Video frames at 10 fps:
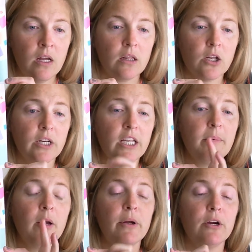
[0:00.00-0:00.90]
Learning
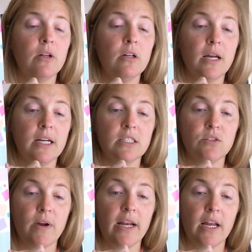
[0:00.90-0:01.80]
about parallel lines
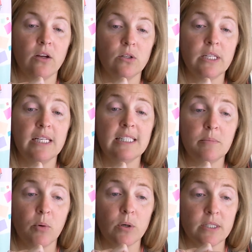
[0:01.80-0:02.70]
and right angles is
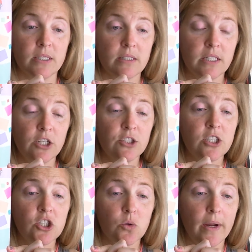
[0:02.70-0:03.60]
important. Here's
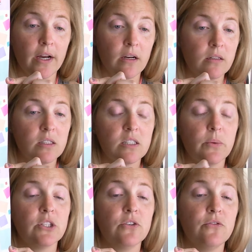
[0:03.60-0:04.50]
a square. A
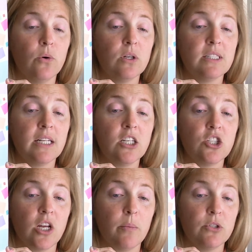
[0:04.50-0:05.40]
square is a 4-sided
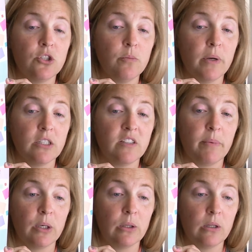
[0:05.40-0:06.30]
shape with 2 pairs of
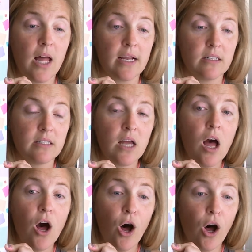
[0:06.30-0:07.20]
parallel lines.
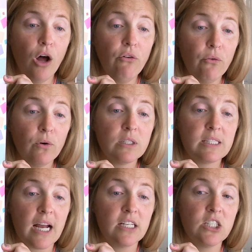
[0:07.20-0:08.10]
All 4
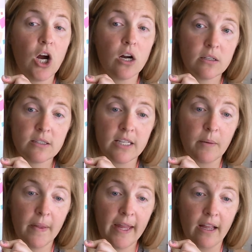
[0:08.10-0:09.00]
sides are the
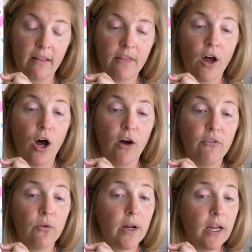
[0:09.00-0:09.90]
same length. All
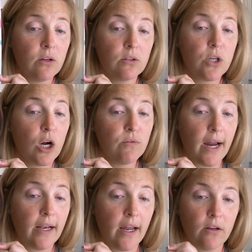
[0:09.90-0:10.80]
4 angles are
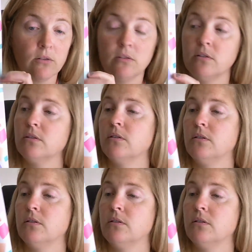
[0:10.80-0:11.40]
right angles.